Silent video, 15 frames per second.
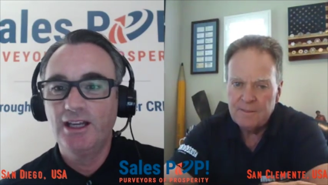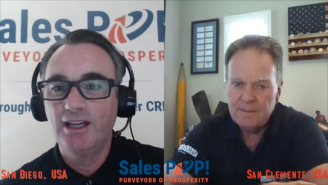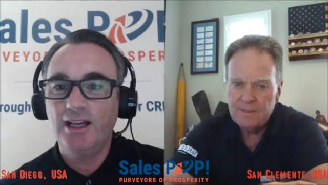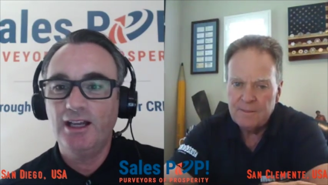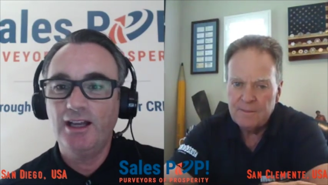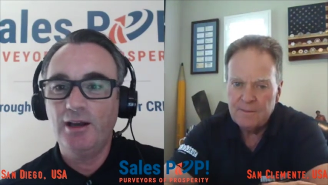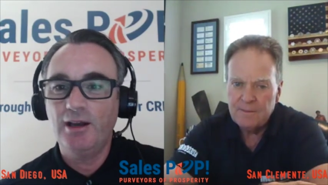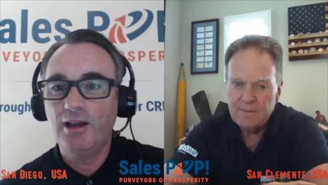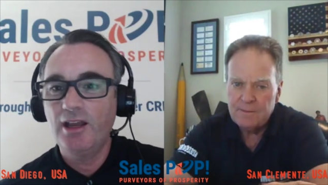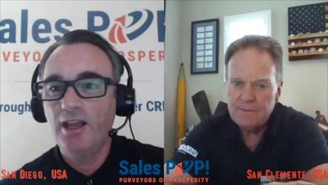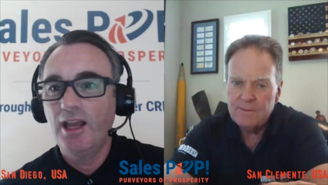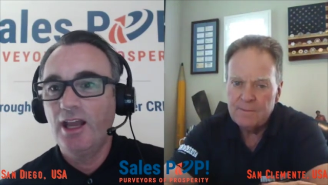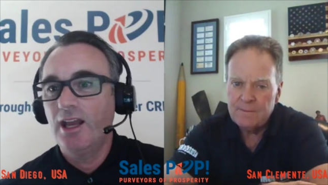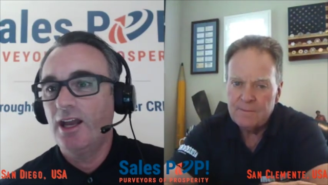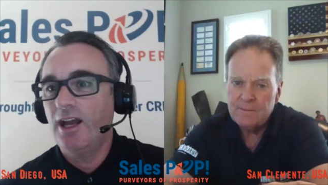Speaker 1: Uh
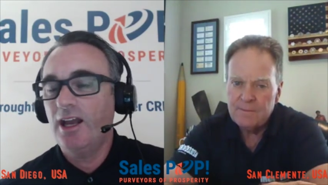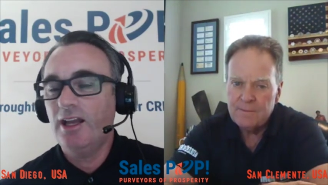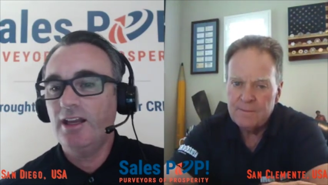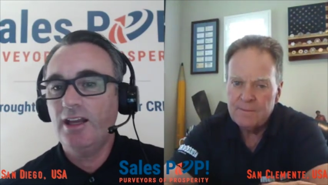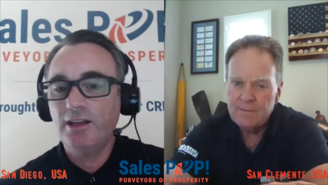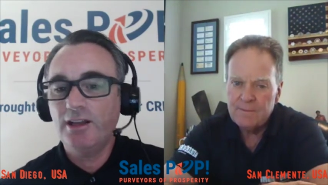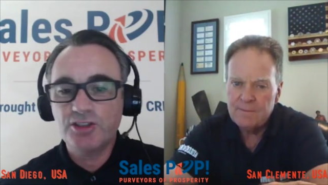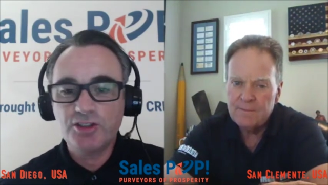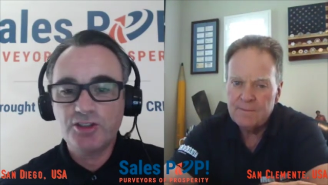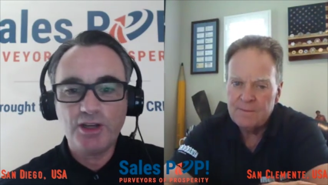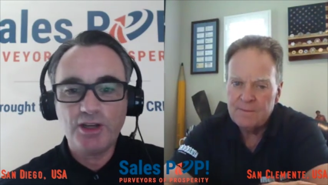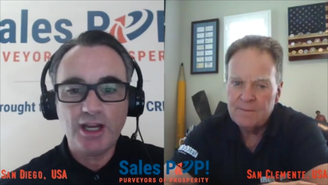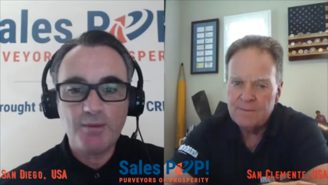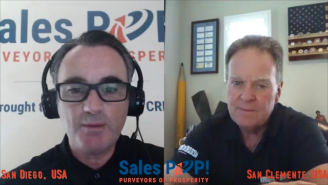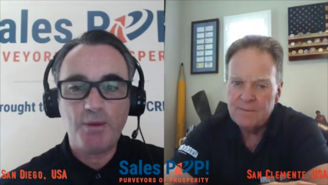Uh, so
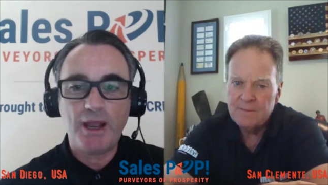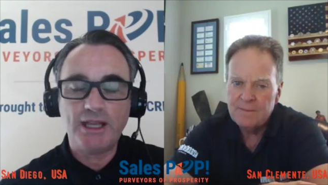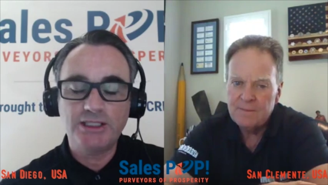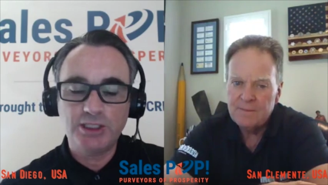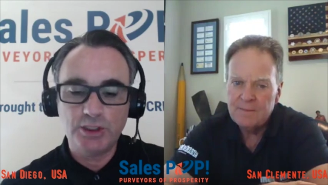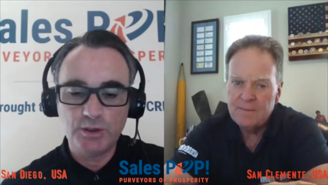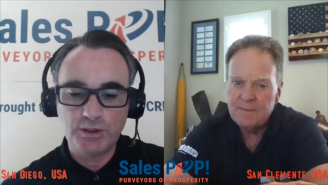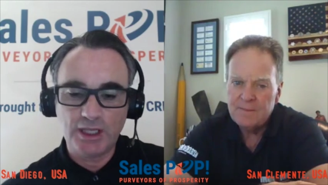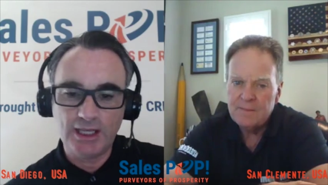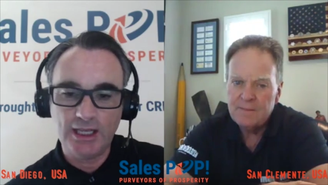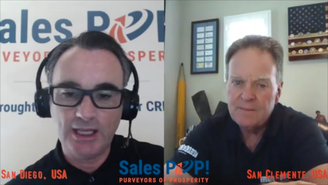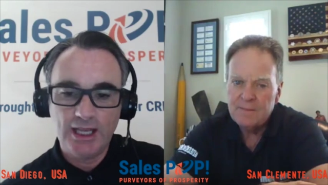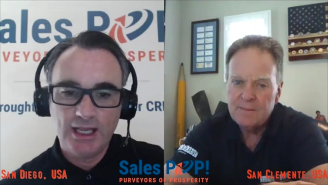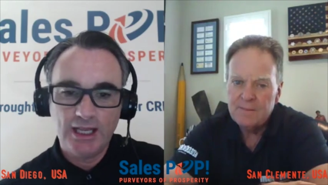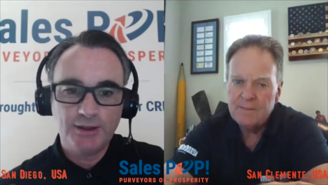getting back to the,
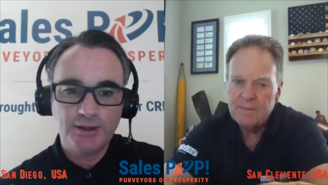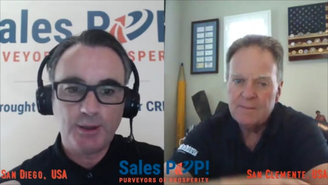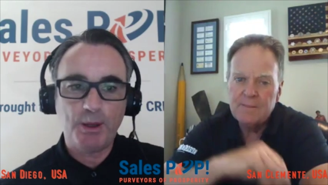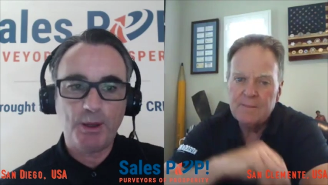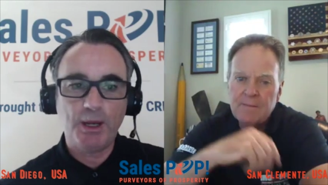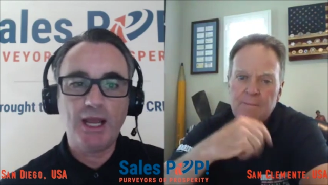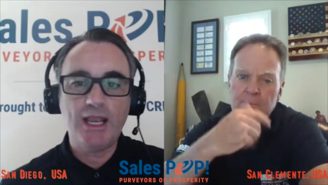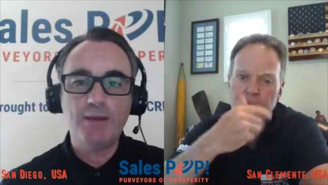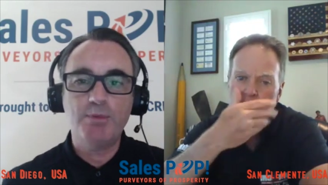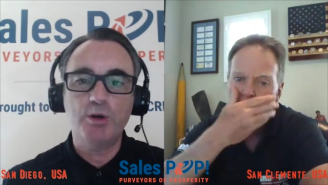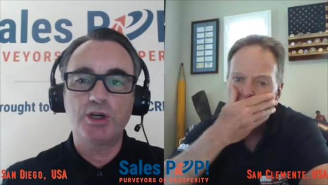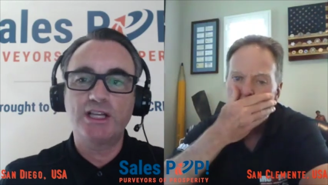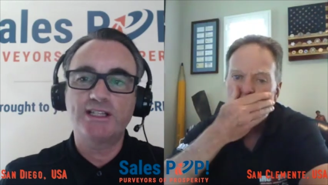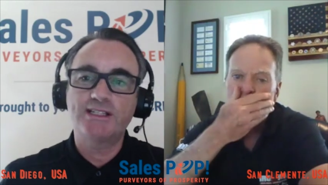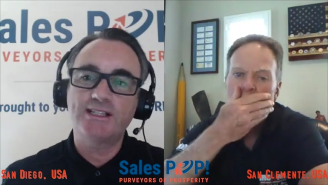the playbook
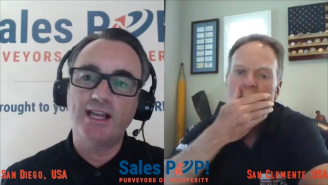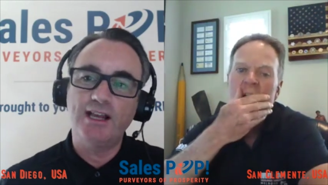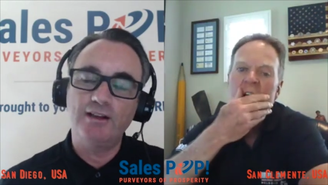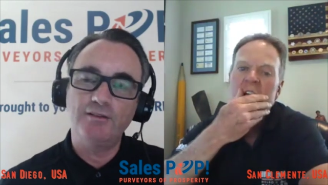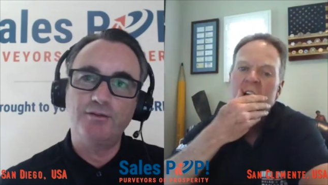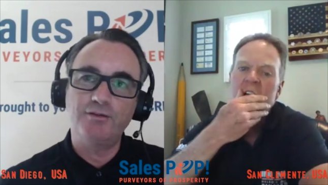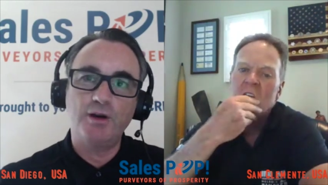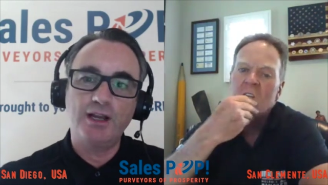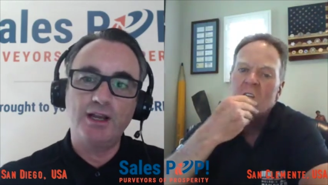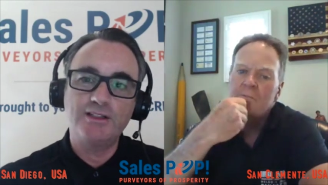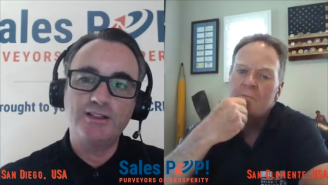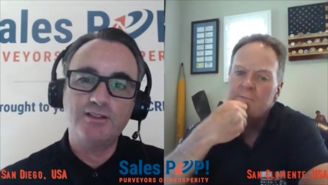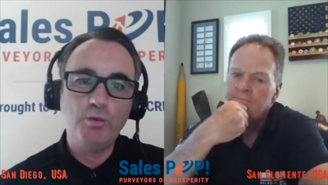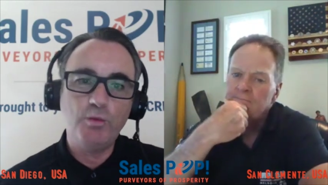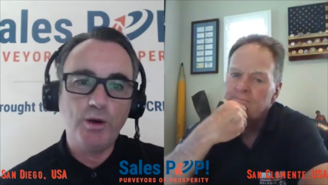itself, right?
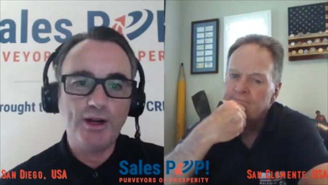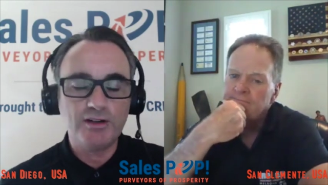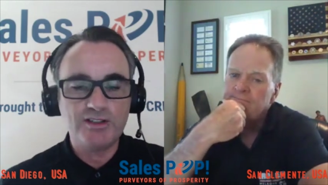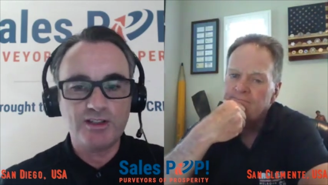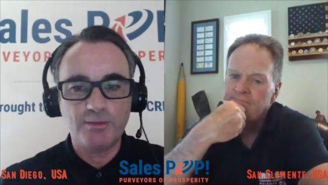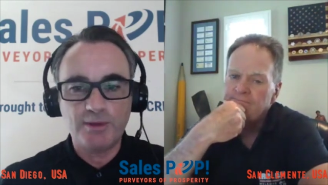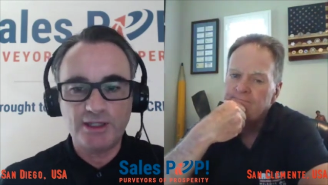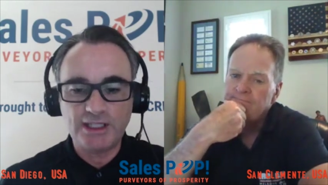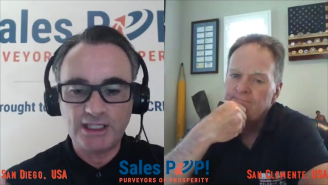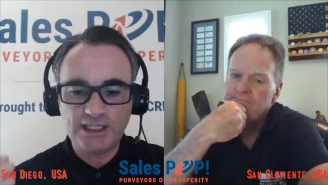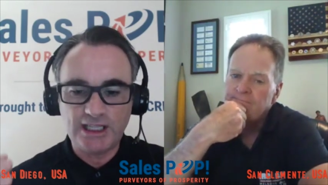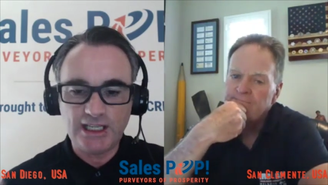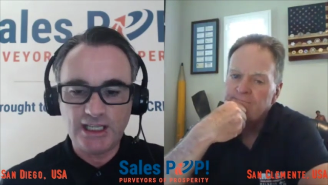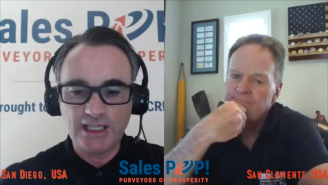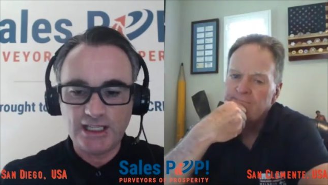So what are some of the
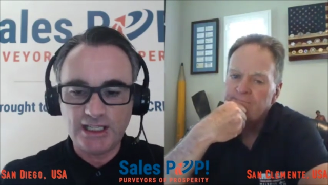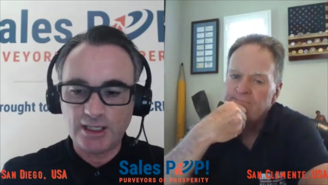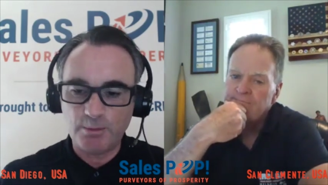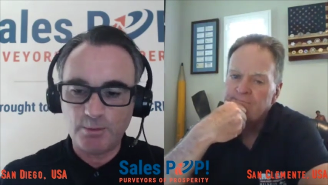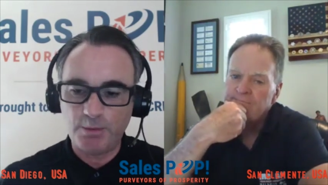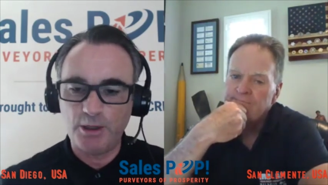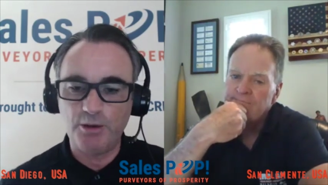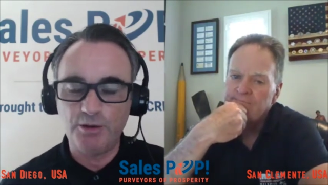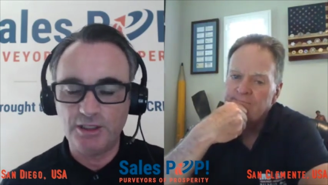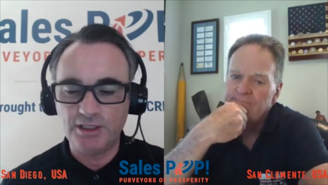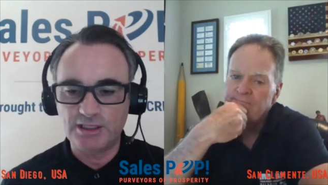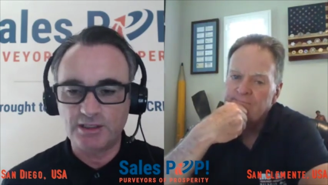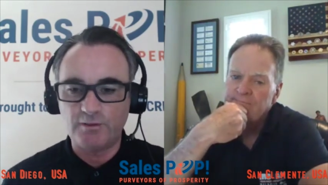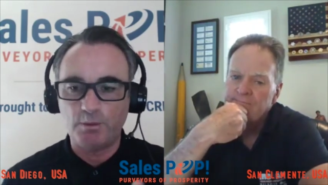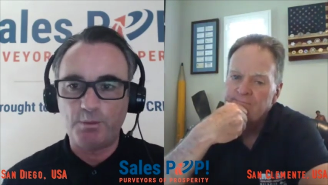key components of a